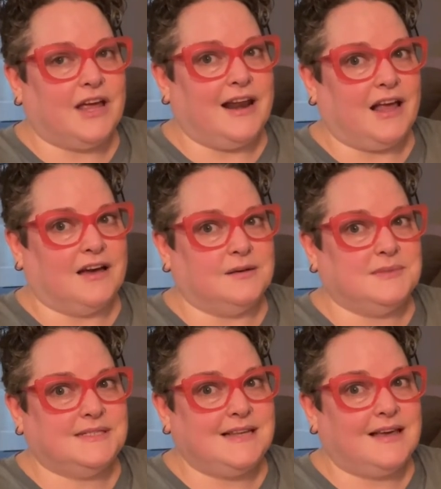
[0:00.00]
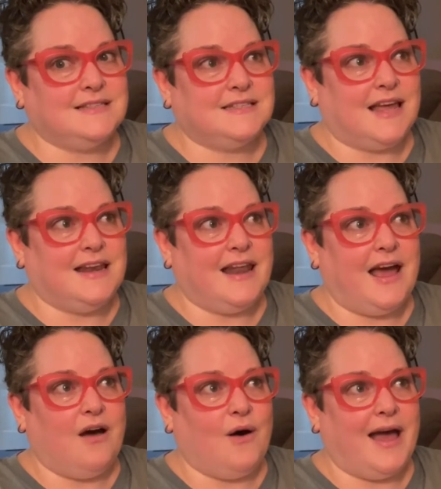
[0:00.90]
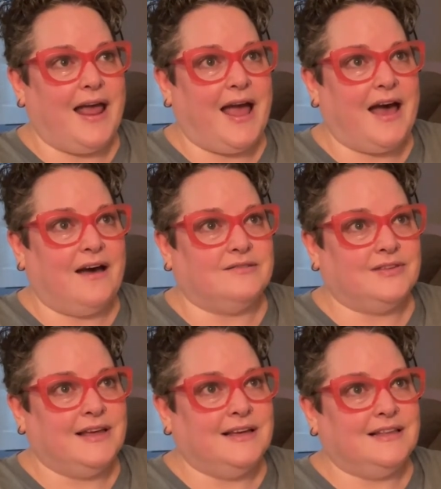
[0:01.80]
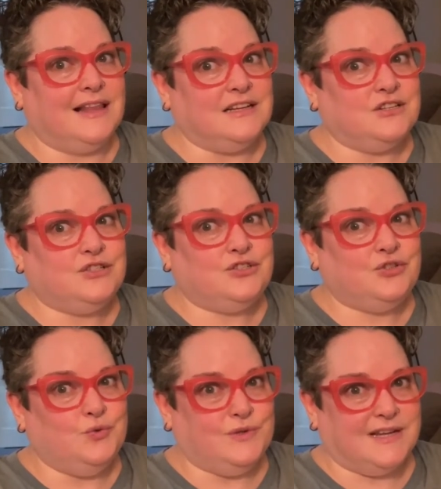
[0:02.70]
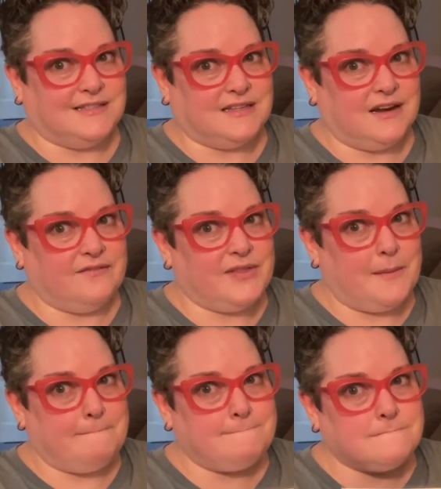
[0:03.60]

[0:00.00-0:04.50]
and I got obsessed, and now I have like two dozen of them.